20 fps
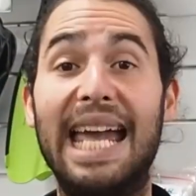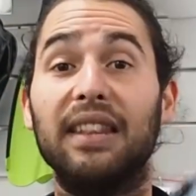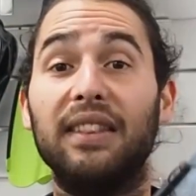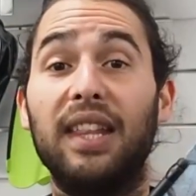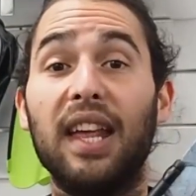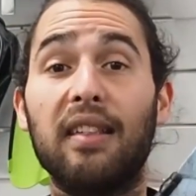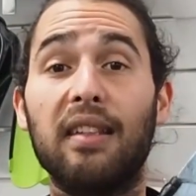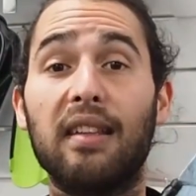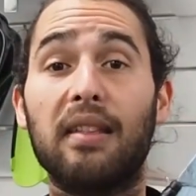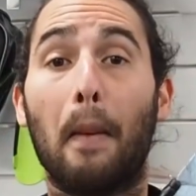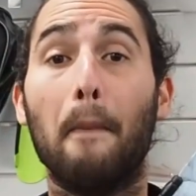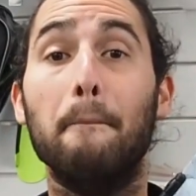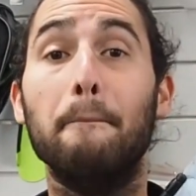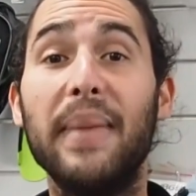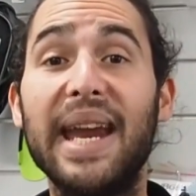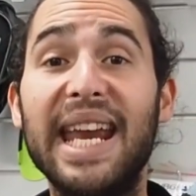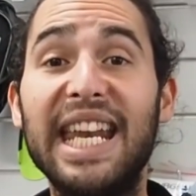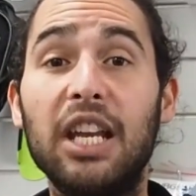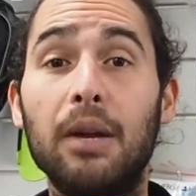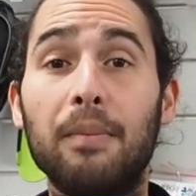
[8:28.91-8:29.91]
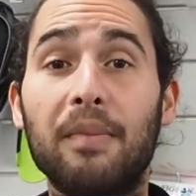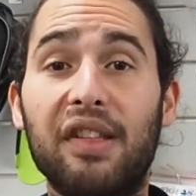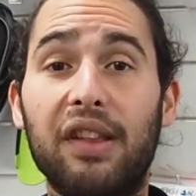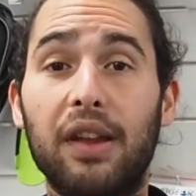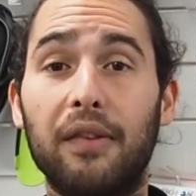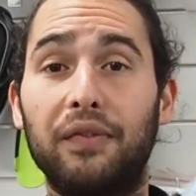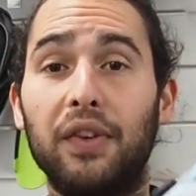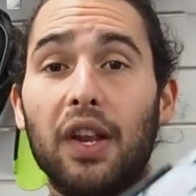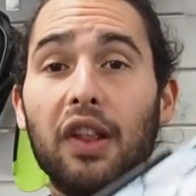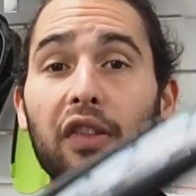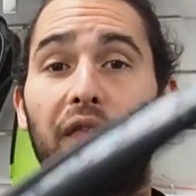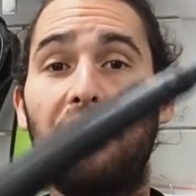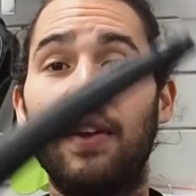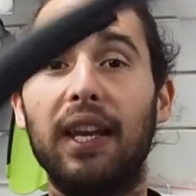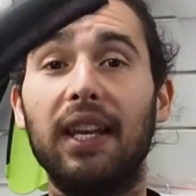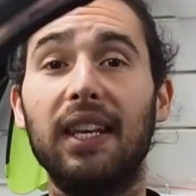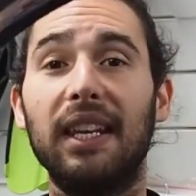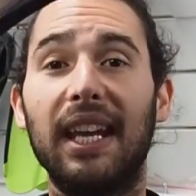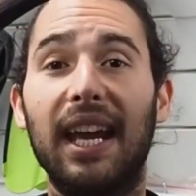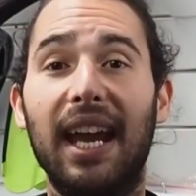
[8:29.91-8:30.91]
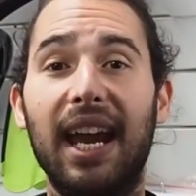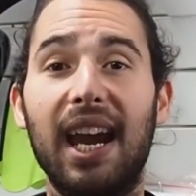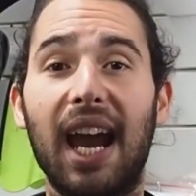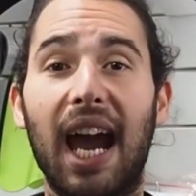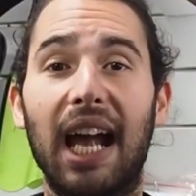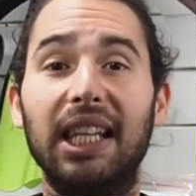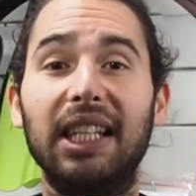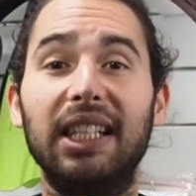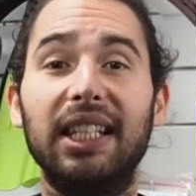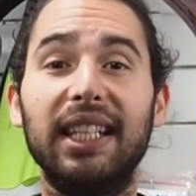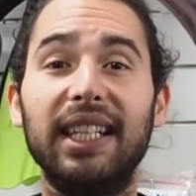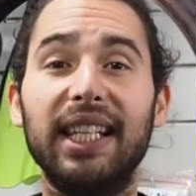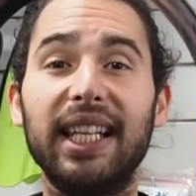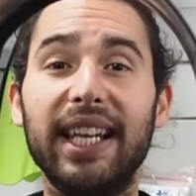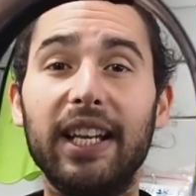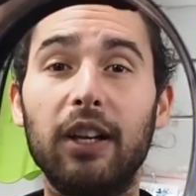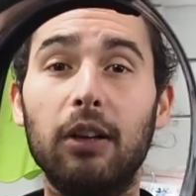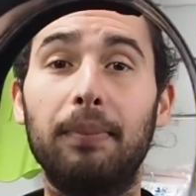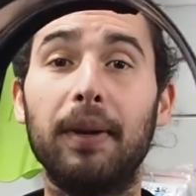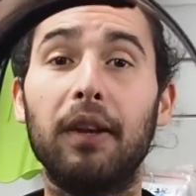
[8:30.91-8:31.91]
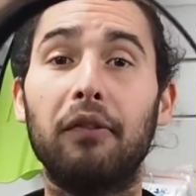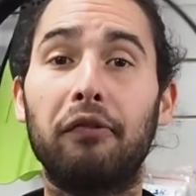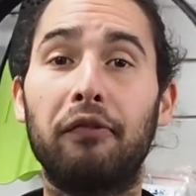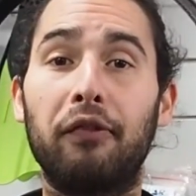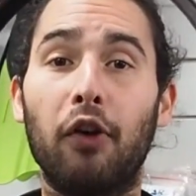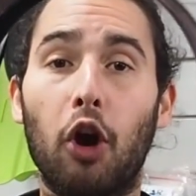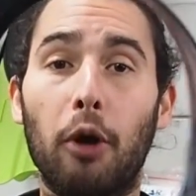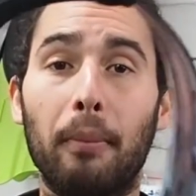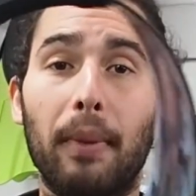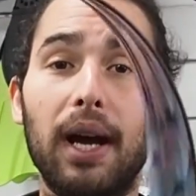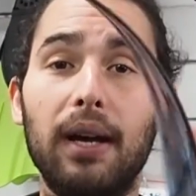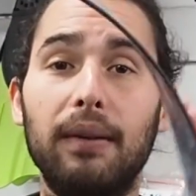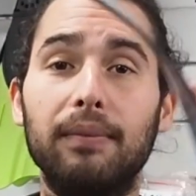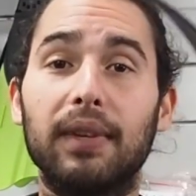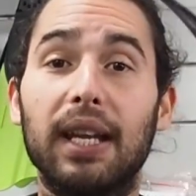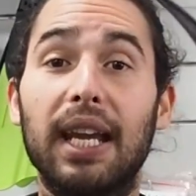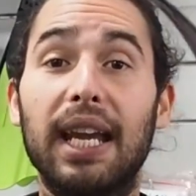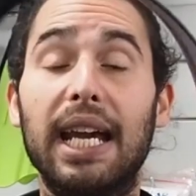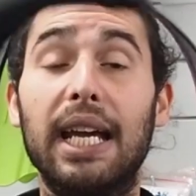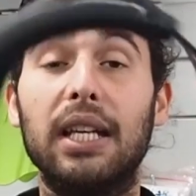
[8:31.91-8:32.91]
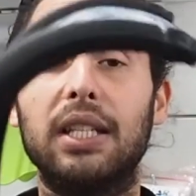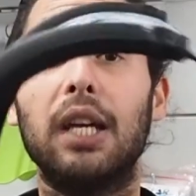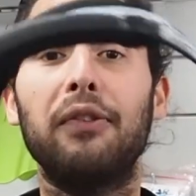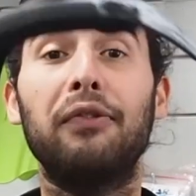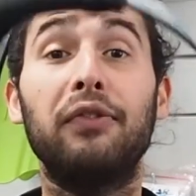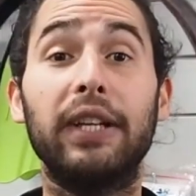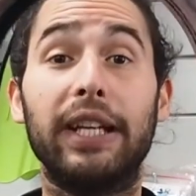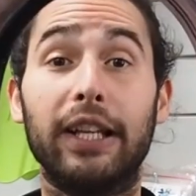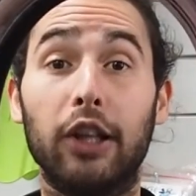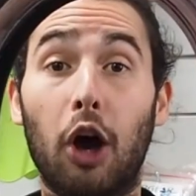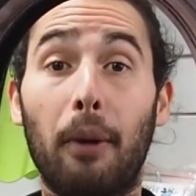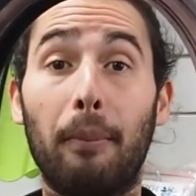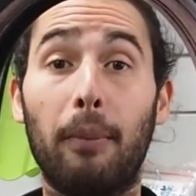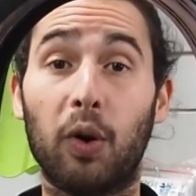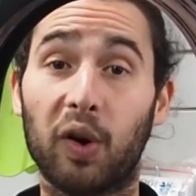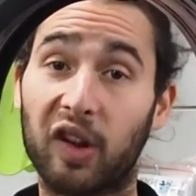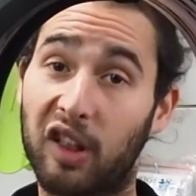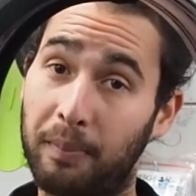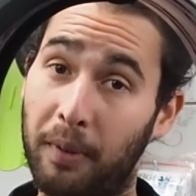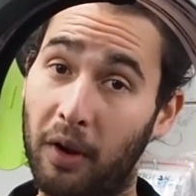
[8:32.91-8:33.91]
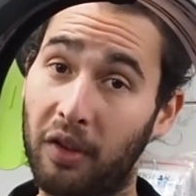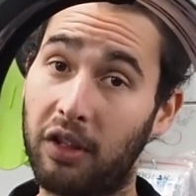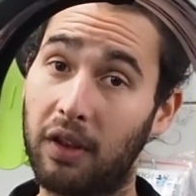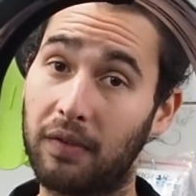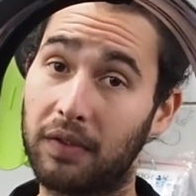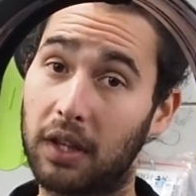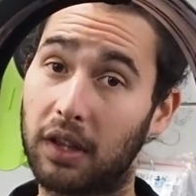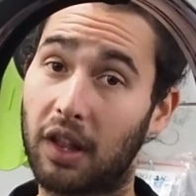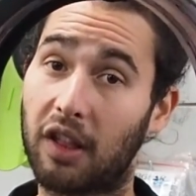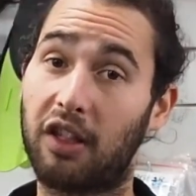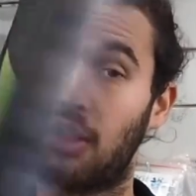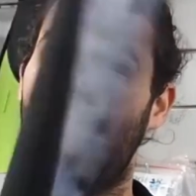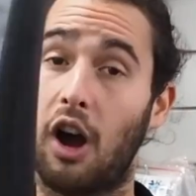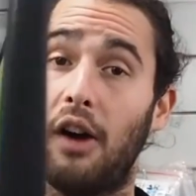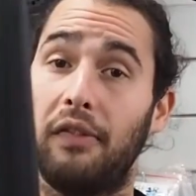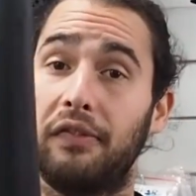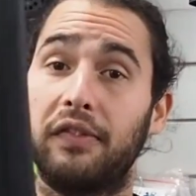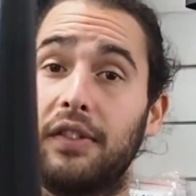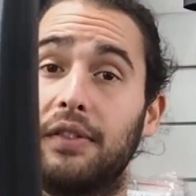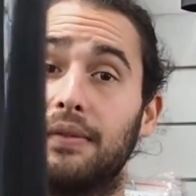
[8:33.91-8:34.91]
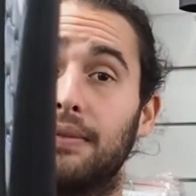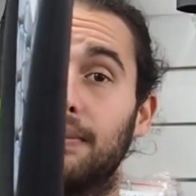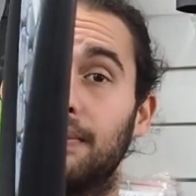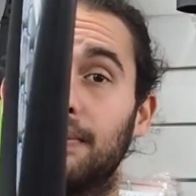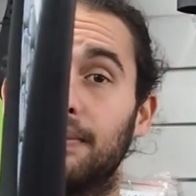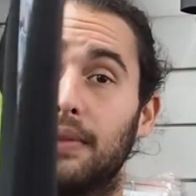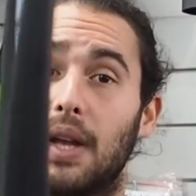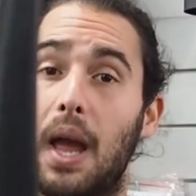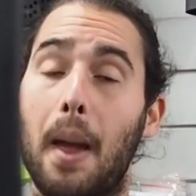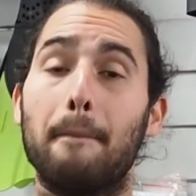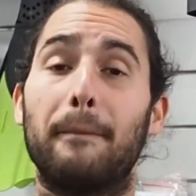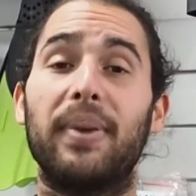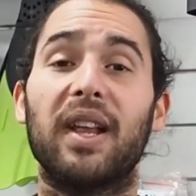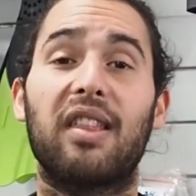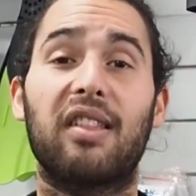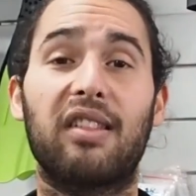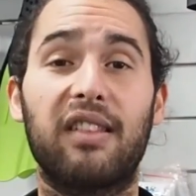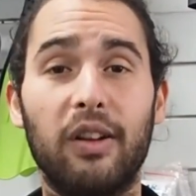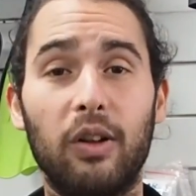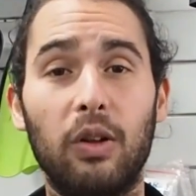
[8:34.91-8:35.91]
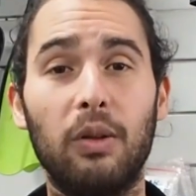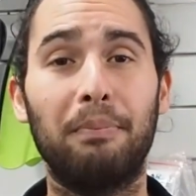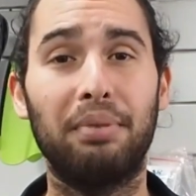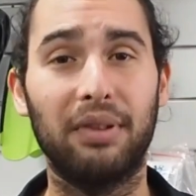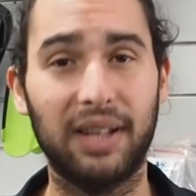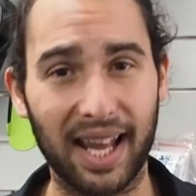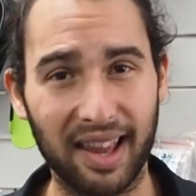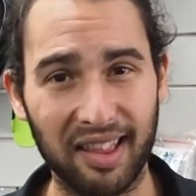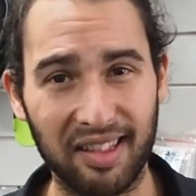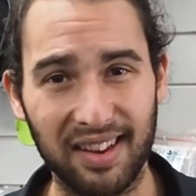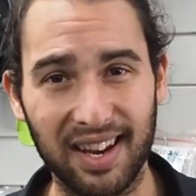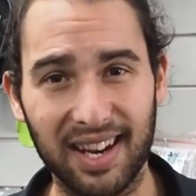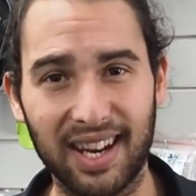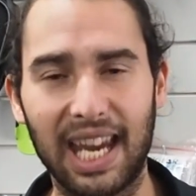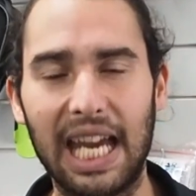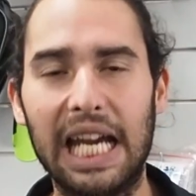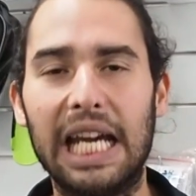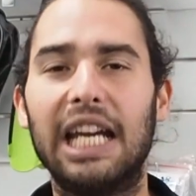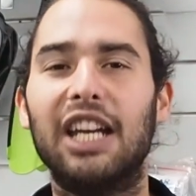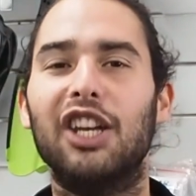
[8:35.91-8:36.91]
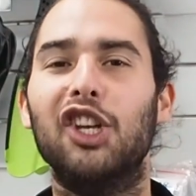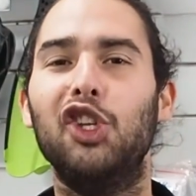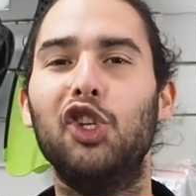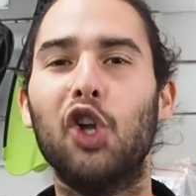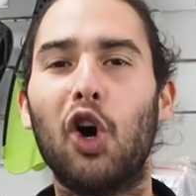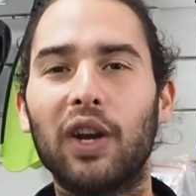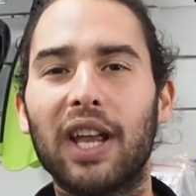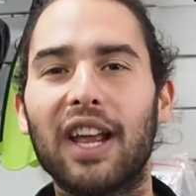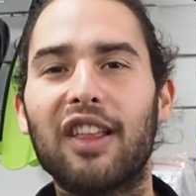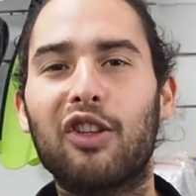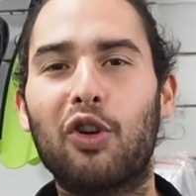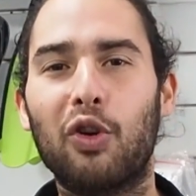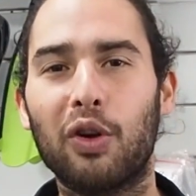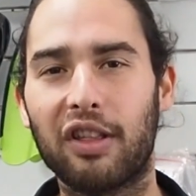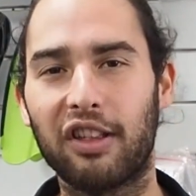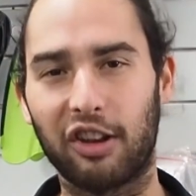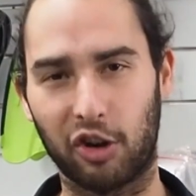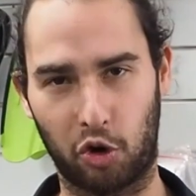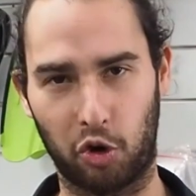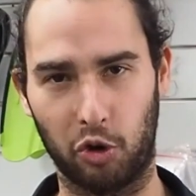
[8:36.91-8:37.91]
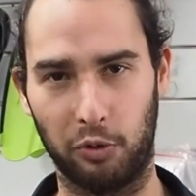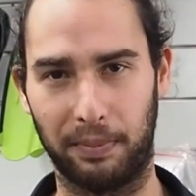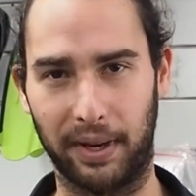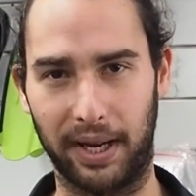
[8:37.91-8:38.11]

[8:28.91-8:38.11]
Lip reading: This is a medium stiffness fin, a little bit firmer, definitely a lot more responsive than the soft, but still plastic, not as good as it could